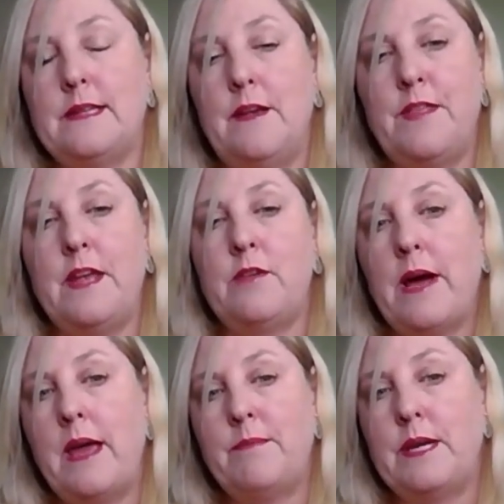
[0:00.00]
if they're not
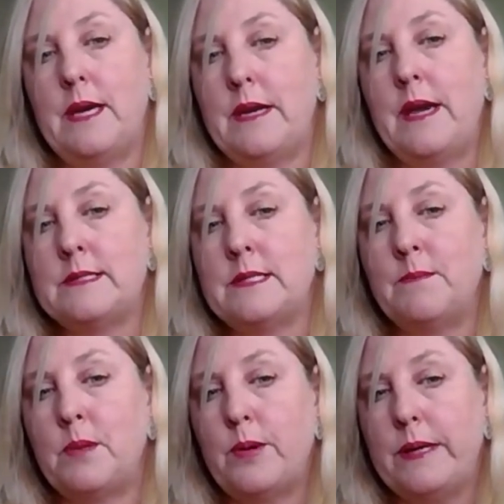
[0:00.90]
able to get it as an
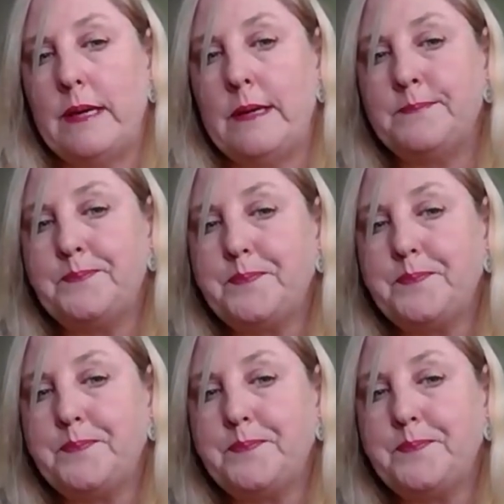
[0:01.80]
employee.